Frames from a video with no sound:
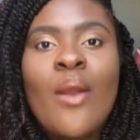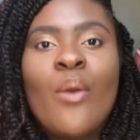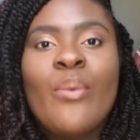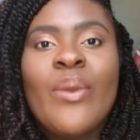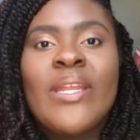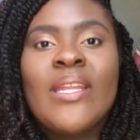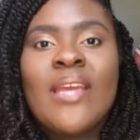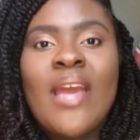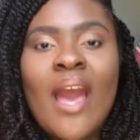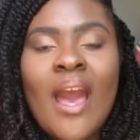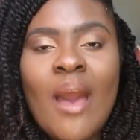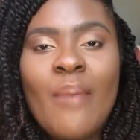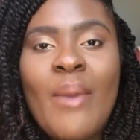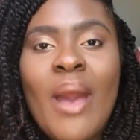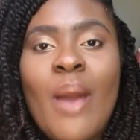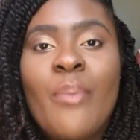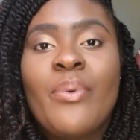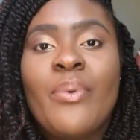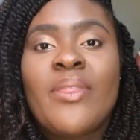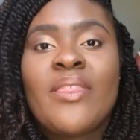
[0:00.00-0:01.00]
We'd come
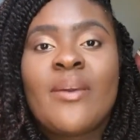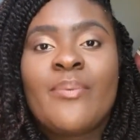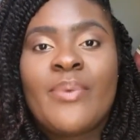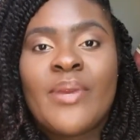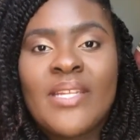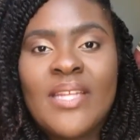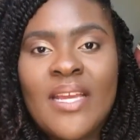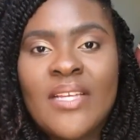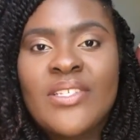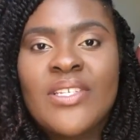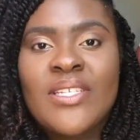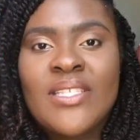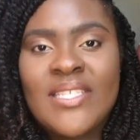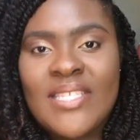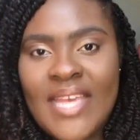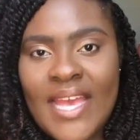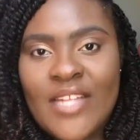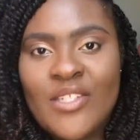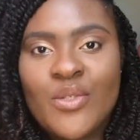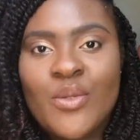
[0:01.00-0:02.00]
up with a production
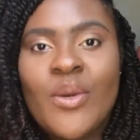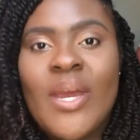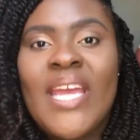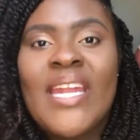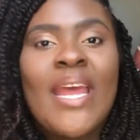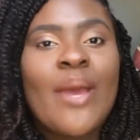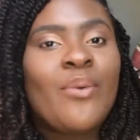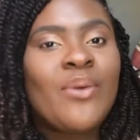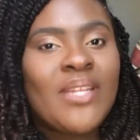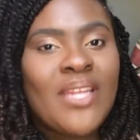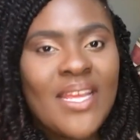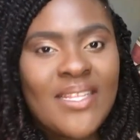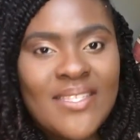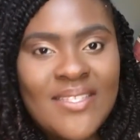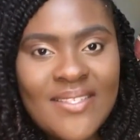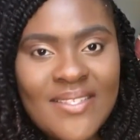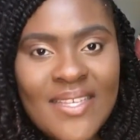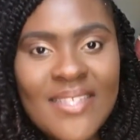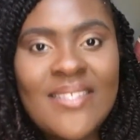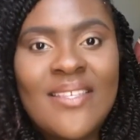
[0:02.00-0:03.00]
schedule and I would not
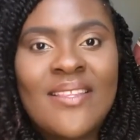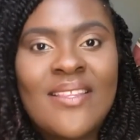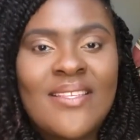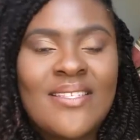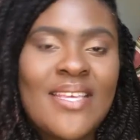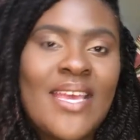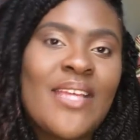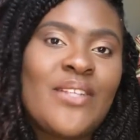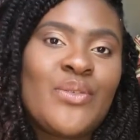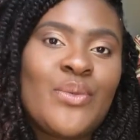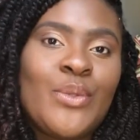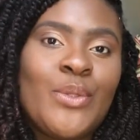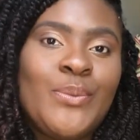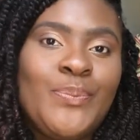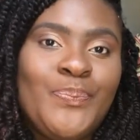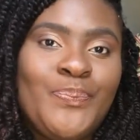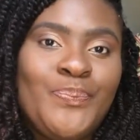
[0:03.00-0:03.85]
stick to the schedule.